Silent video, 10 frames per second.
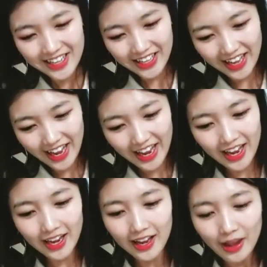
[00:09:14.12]

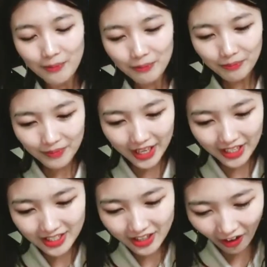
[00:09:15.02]
Okay,
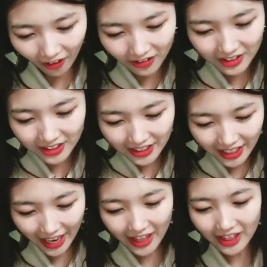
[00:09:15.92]
mix all
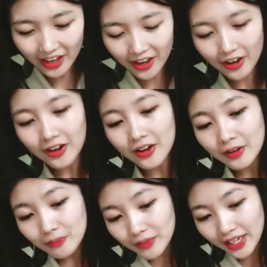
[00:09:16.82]
together.
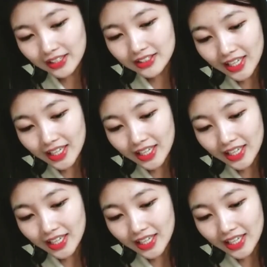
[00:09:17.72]
Mix.